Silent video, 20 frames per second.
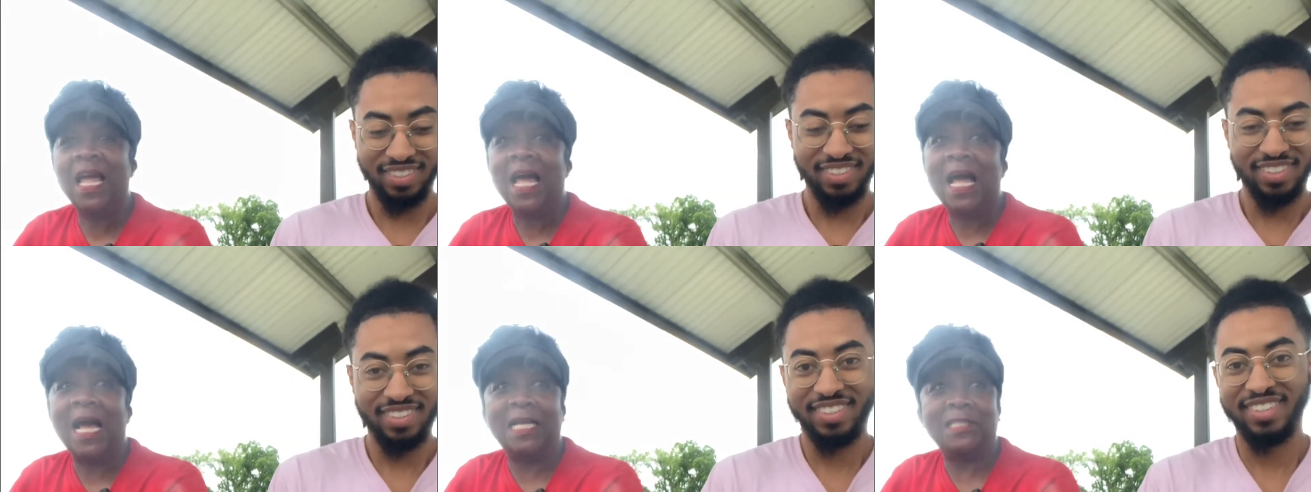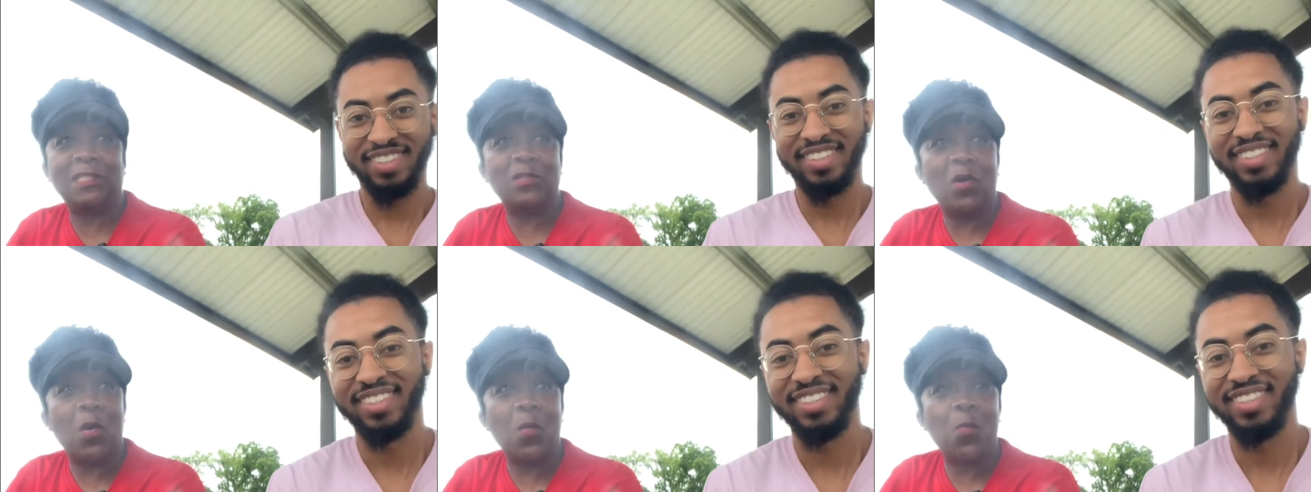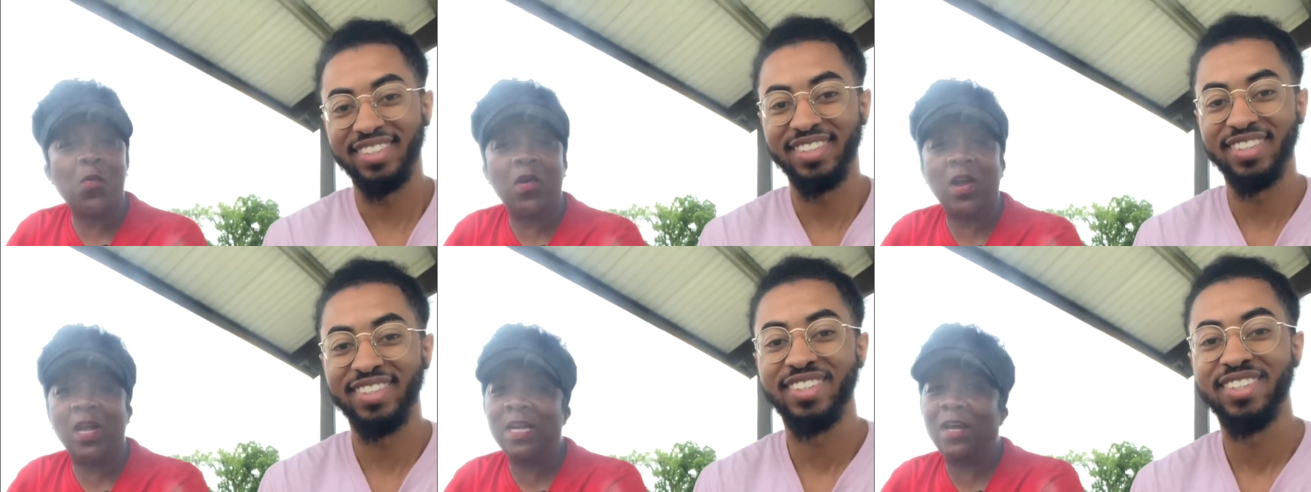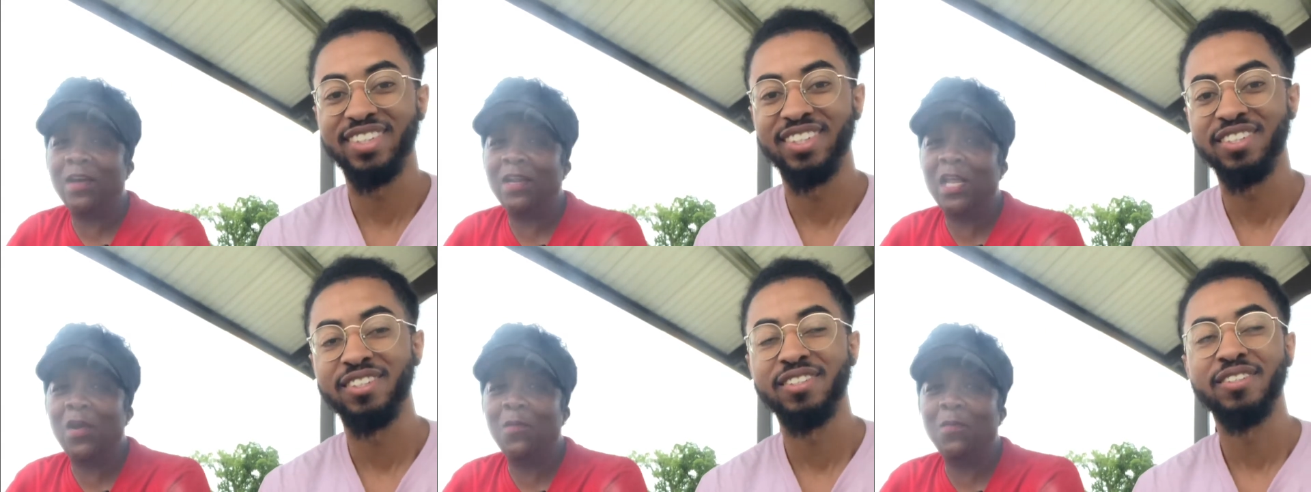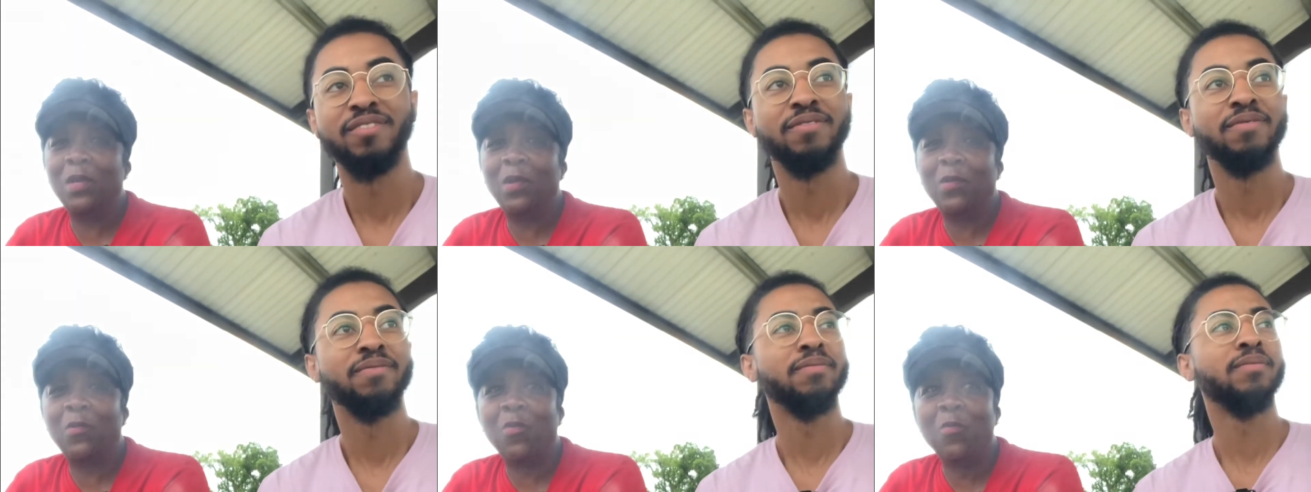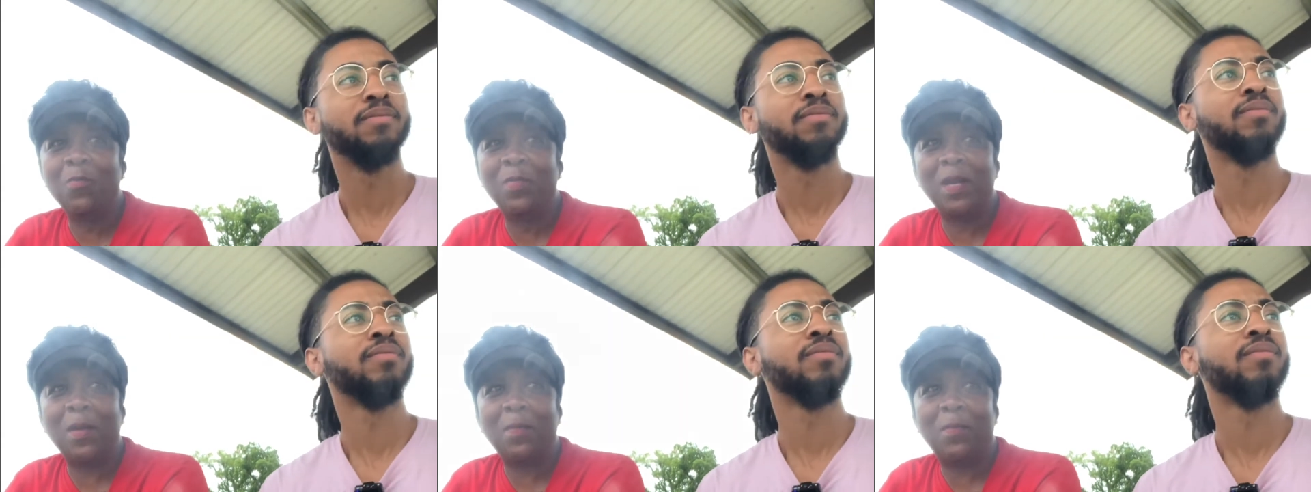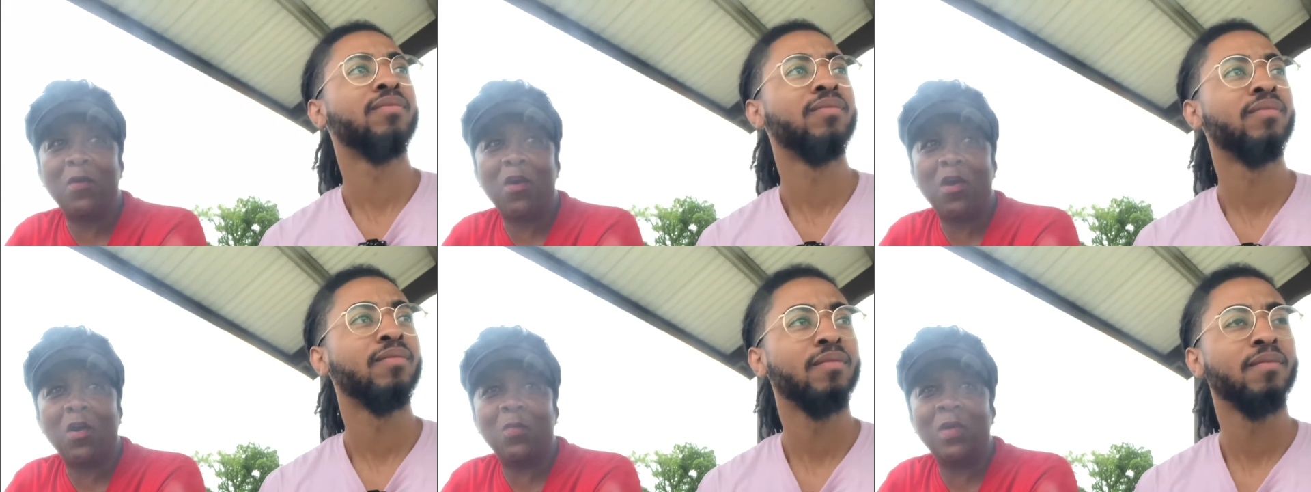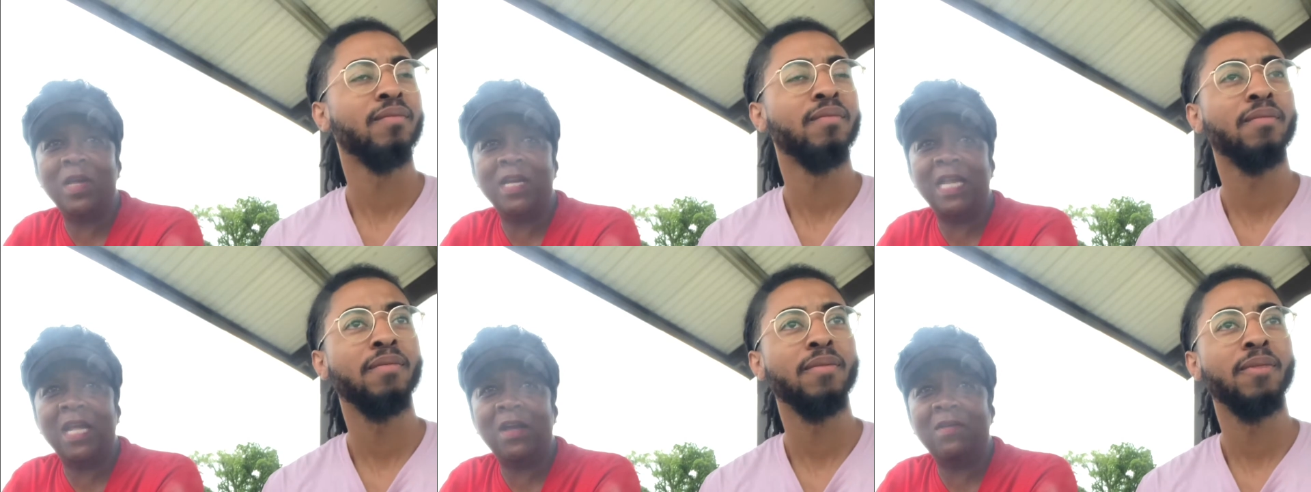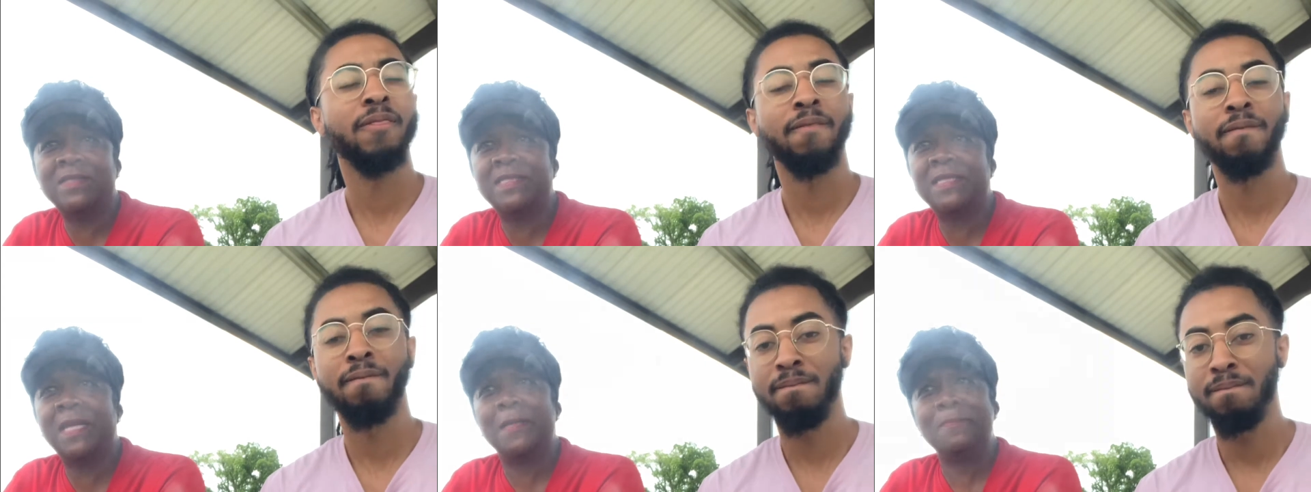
Speaker 1: I saw him working out here with a group in the park one day. I was like,